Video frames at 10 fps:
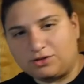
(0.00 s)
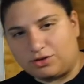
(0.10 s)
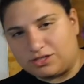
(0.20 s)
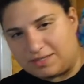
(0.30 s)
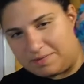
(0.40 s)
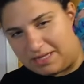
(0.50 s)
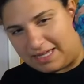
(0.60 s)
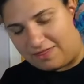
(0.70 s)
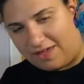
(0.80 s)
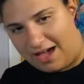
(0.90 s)
So it looks something
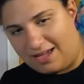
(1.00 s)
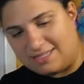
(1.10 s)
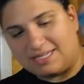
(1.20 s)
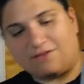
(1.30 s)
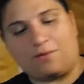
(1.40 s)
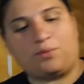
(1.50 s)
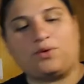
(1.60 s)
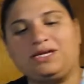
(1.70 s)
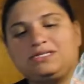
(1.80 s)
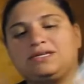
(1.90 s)
like that instead of a
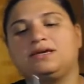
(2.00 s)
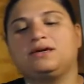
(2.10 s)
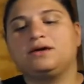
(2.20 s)
point.